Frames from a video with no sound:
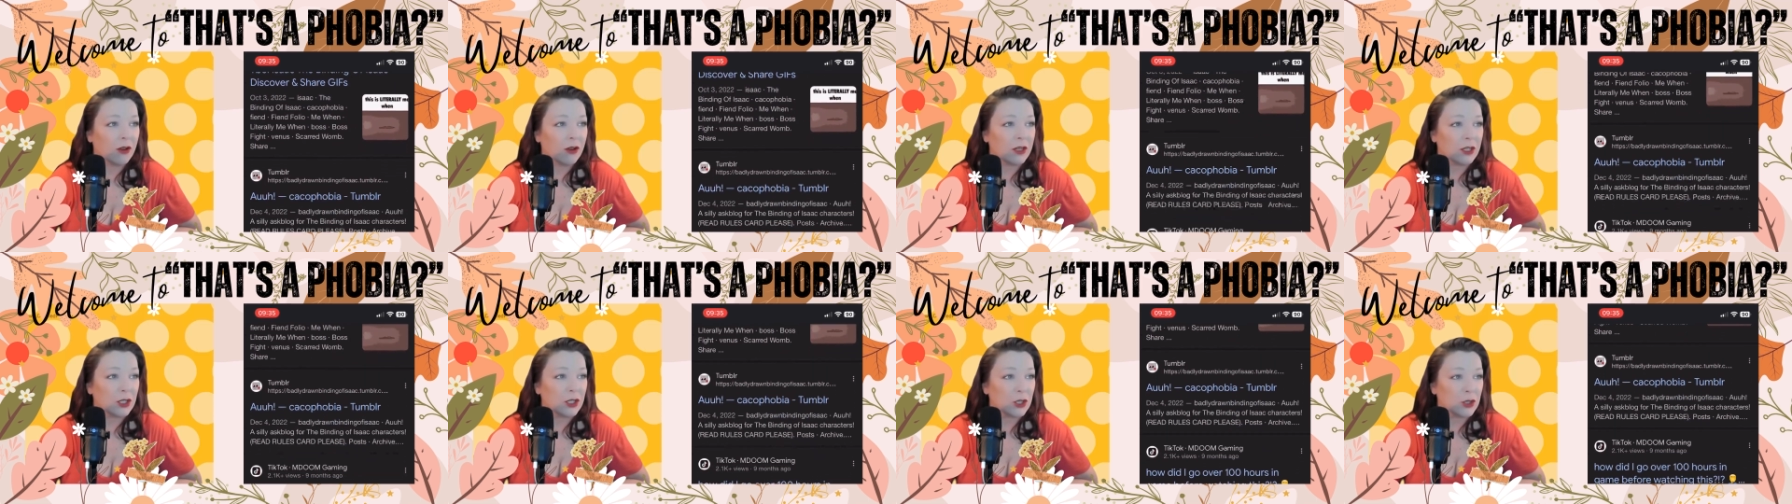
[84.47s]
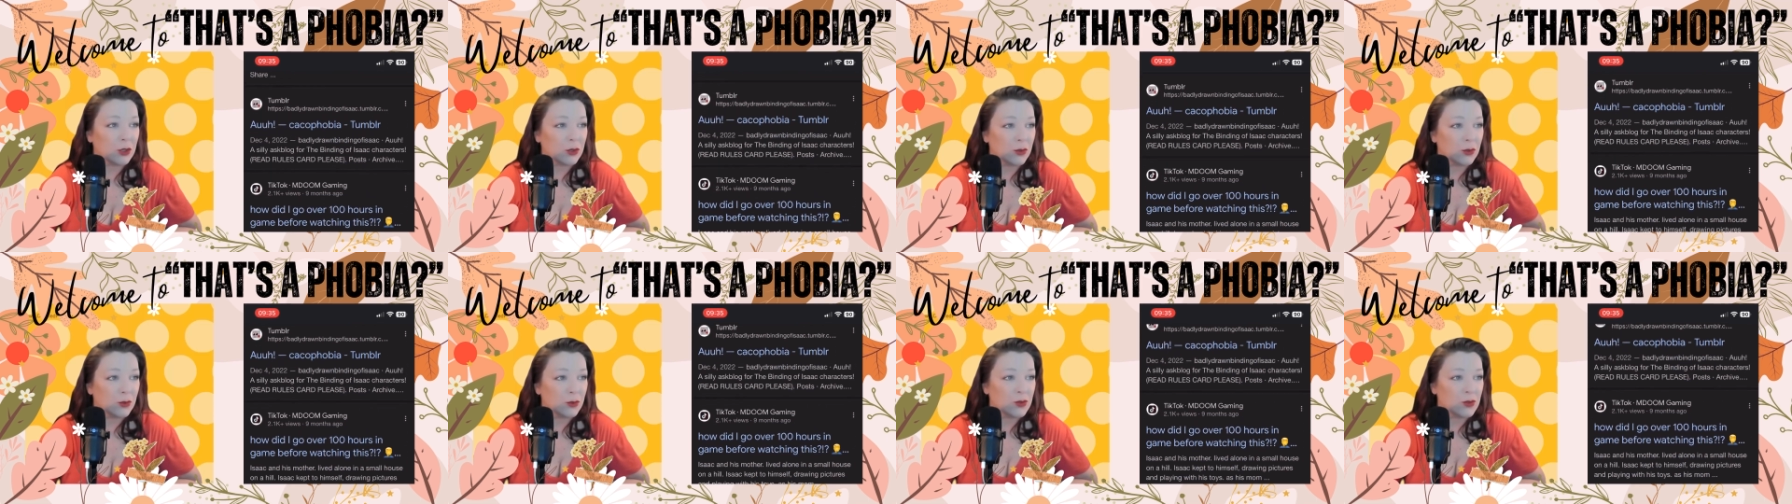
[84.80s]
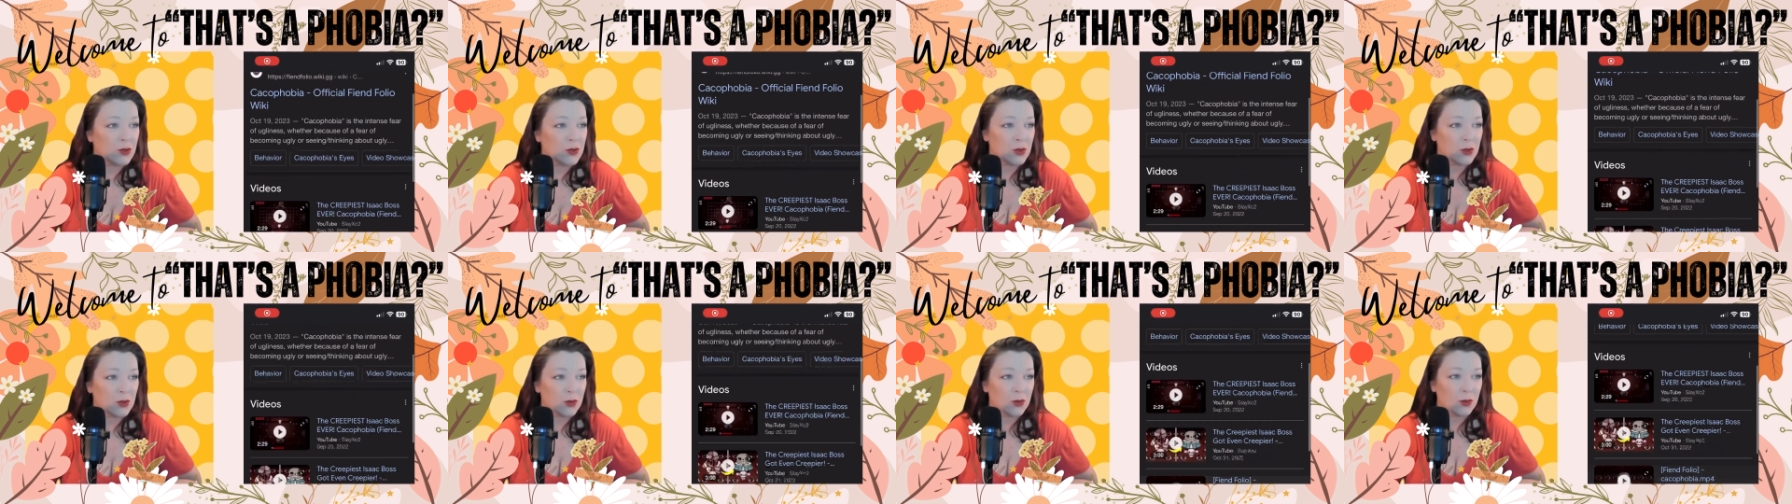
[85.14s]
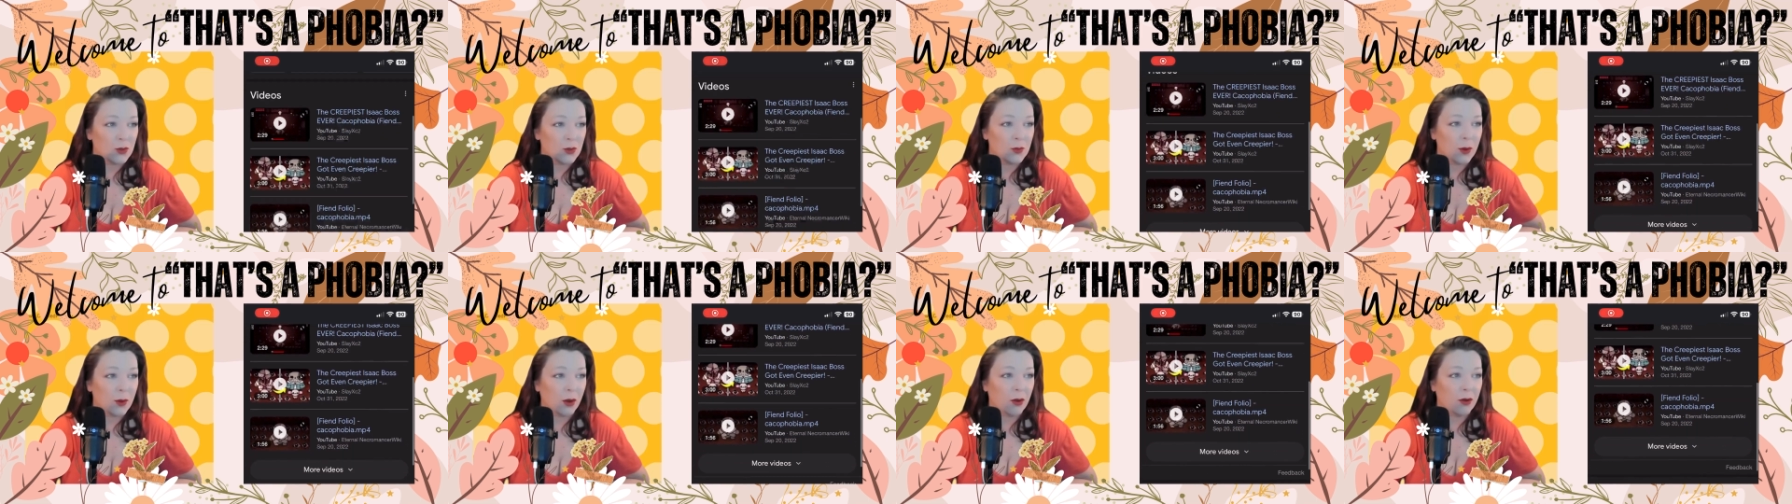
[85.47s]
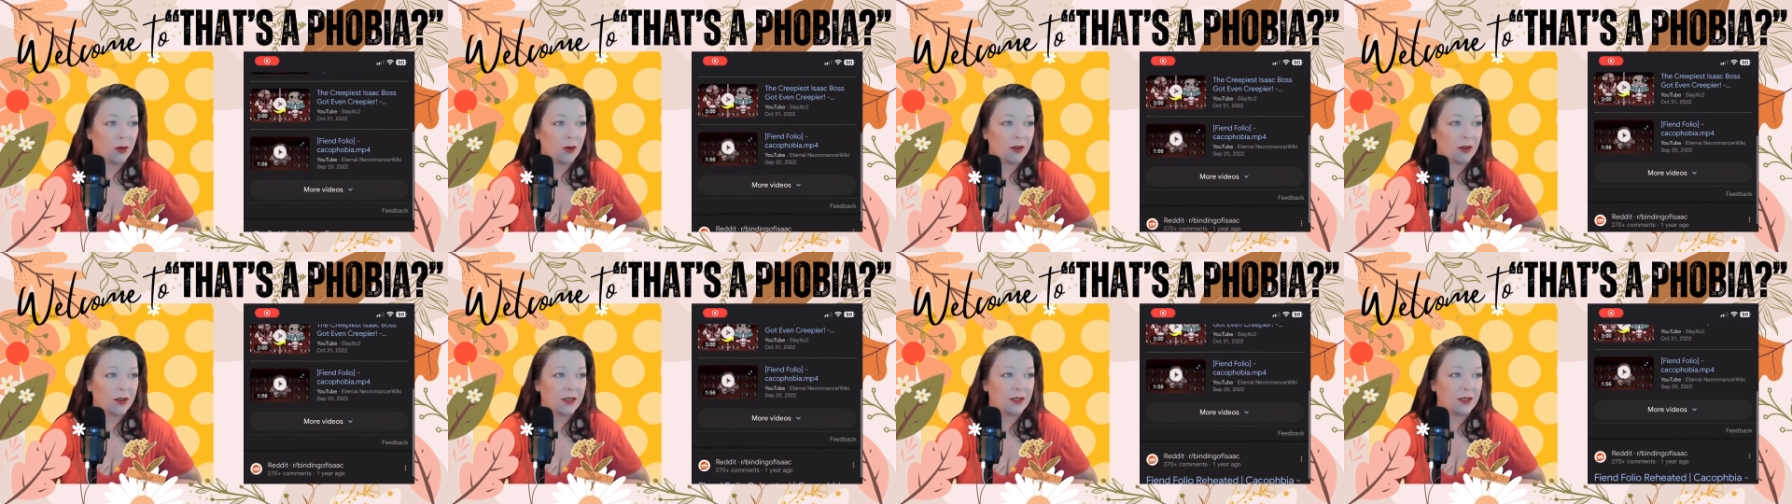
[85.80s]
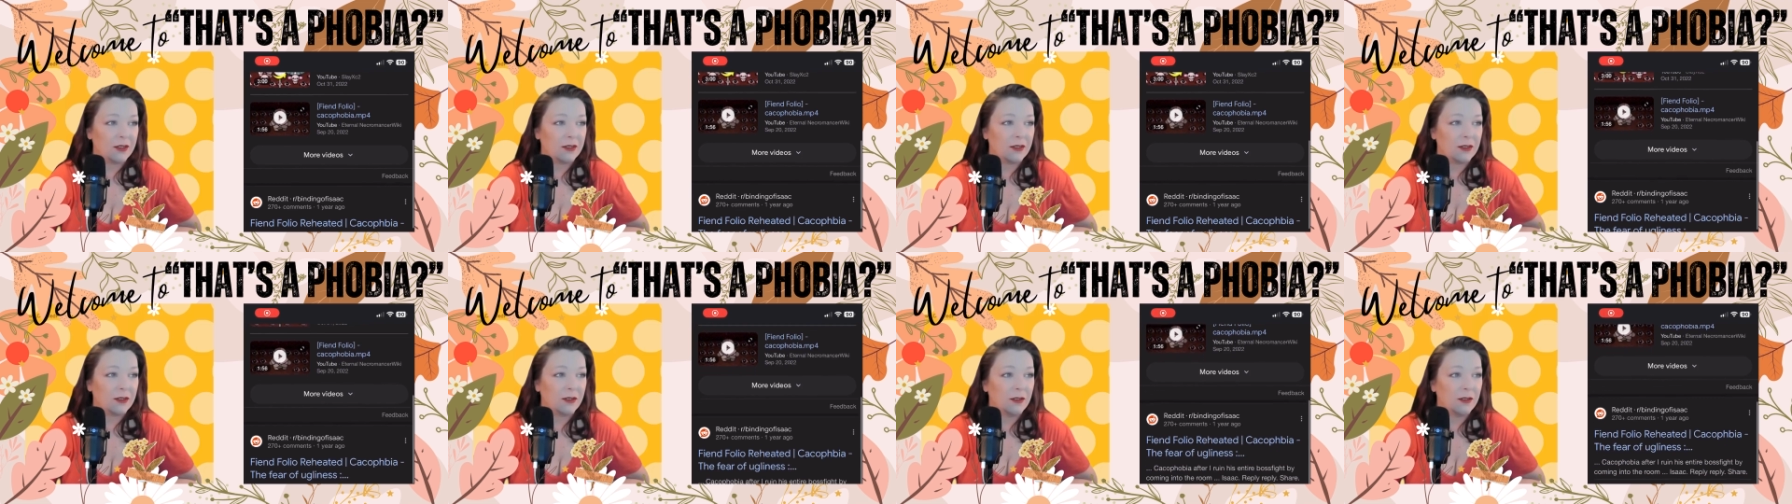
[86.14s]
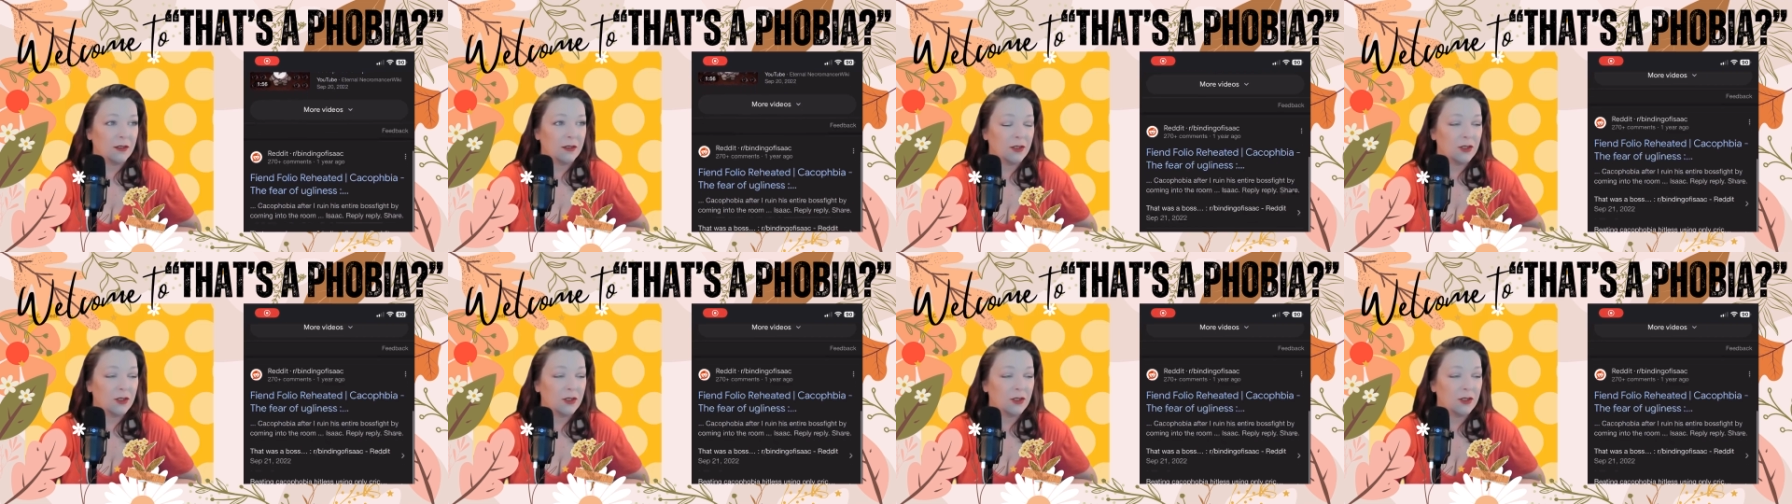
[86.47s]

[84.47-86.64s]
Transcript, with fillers: on YouTube, on